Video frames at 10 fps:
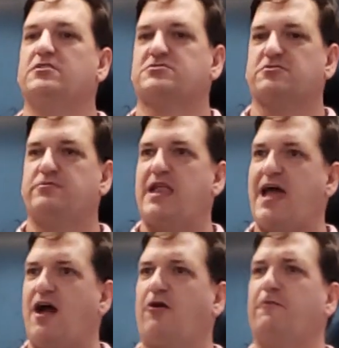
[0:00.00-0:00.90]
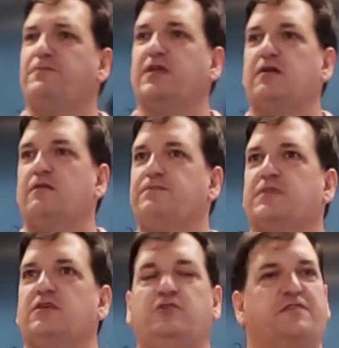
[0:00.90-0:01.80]
So now
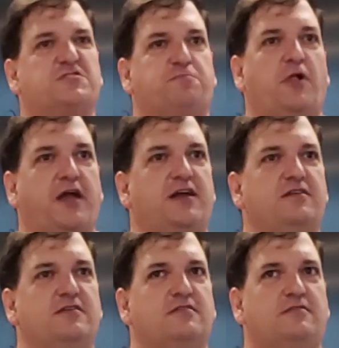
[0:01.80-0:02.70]
you've explained,